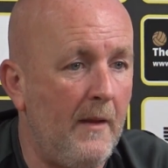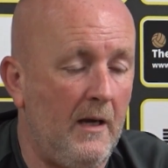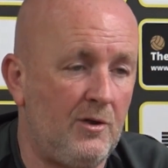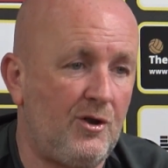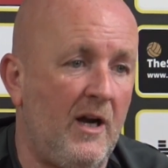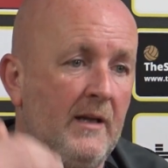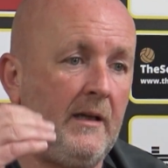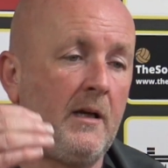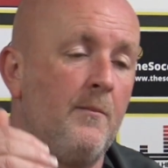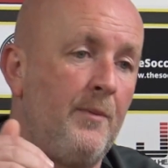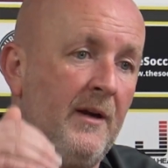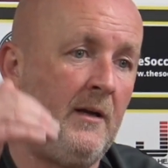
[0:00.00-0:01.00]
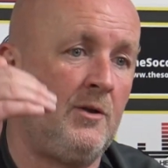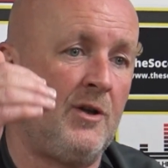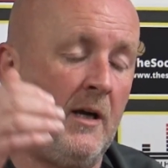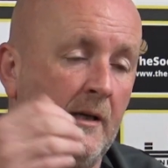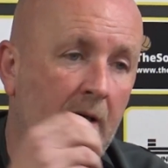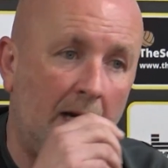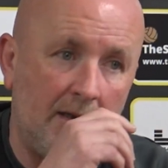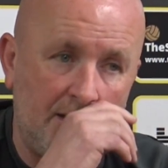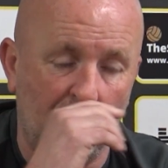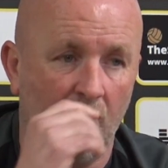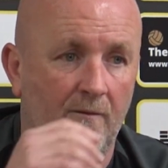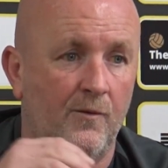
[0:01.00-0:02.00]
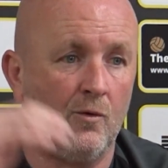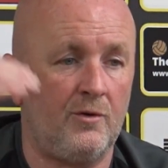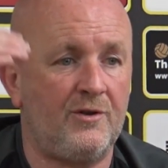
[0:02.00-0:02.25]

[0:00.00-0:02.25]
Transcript: and trying to compete and trying to get in the top 4